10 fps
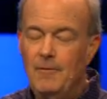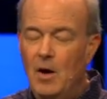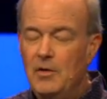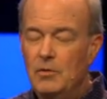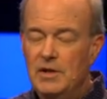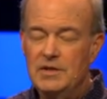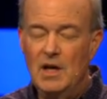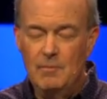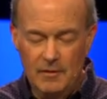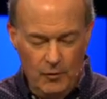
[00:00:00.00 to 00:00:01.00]
Father, we
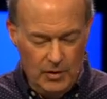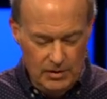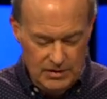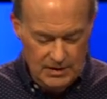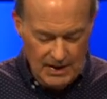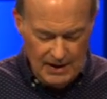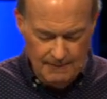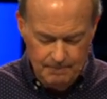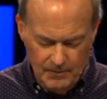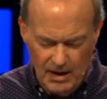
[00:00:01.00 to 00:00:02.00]
just come before you
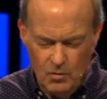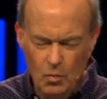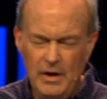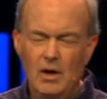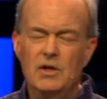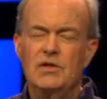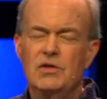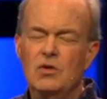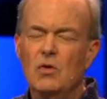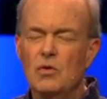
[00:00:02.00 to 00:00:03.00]
today, and we are
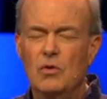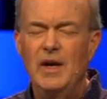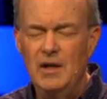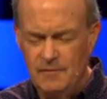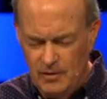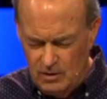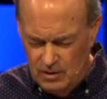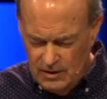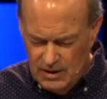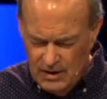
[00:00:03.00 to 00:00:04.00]
so
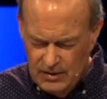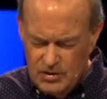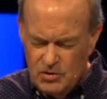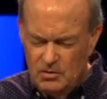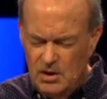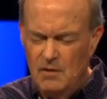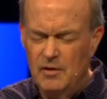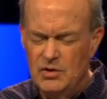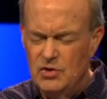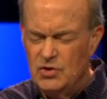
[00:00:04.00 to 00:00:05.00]
grateful that you
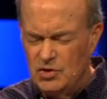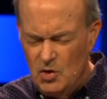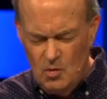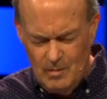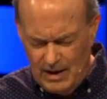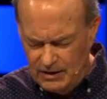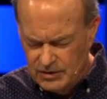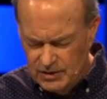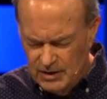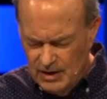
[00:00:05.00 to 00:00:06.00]
love us so
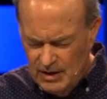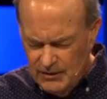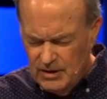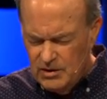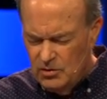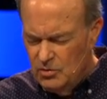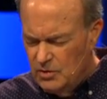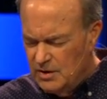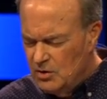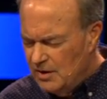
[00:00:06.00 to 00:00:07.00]
much, that you